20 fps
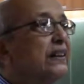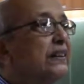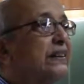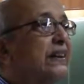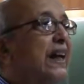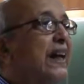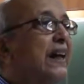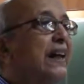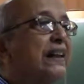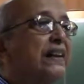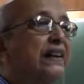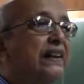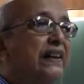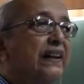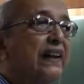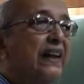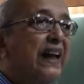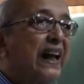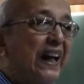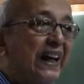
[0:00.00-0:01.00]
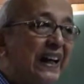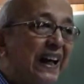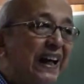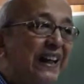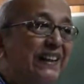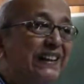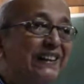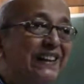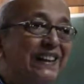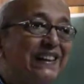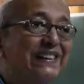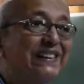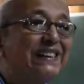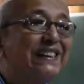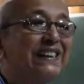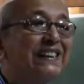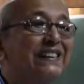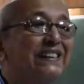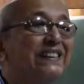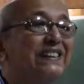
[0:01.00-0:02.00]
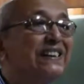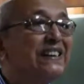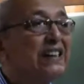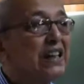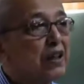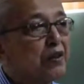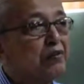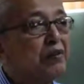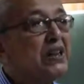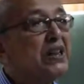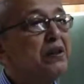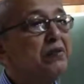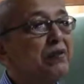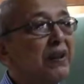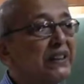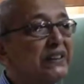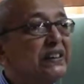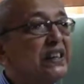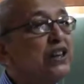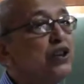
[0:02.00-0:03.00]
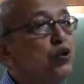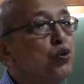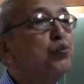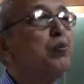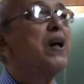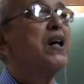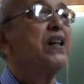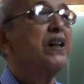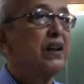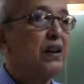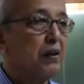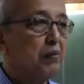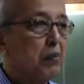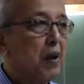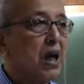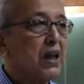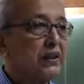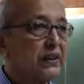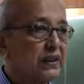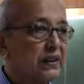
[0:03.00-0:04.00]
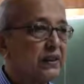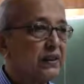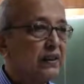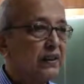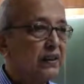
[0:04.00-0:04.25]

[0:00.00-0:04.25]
that again this is determined by the new particle mass.